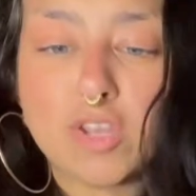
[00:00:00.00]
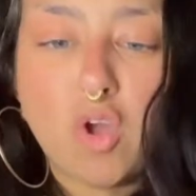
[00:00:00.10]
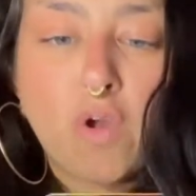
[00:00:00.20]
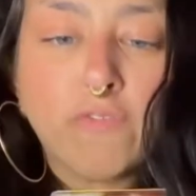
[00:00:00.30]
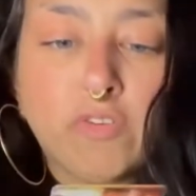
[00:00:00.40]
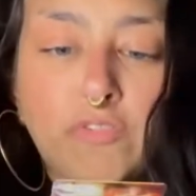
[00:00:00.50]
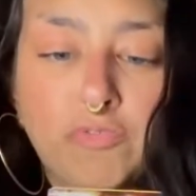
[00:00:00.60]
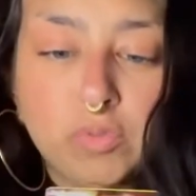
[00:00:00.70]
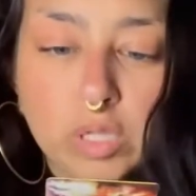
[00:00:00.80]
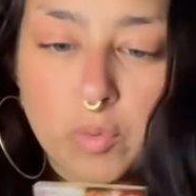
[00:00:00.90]
an
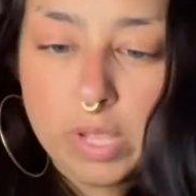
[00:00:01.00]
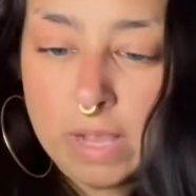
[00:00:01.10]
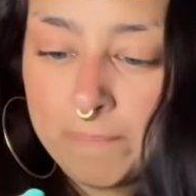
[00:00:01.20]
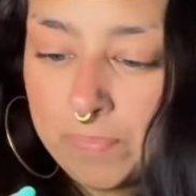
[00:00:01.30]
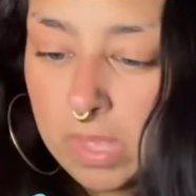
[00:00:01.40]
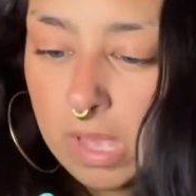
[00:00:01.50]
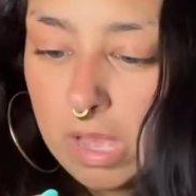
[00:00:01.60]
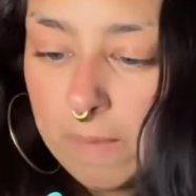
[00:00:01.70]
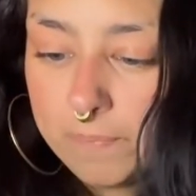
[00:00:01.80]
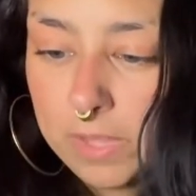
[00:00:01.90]
overflowing,
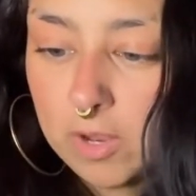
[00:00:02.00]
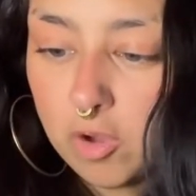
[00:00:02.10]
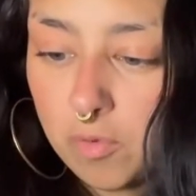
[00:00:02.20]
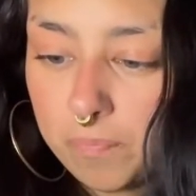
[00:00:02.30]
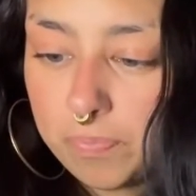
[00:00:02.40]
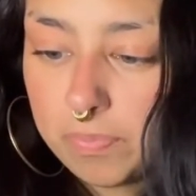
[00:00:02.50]
you know,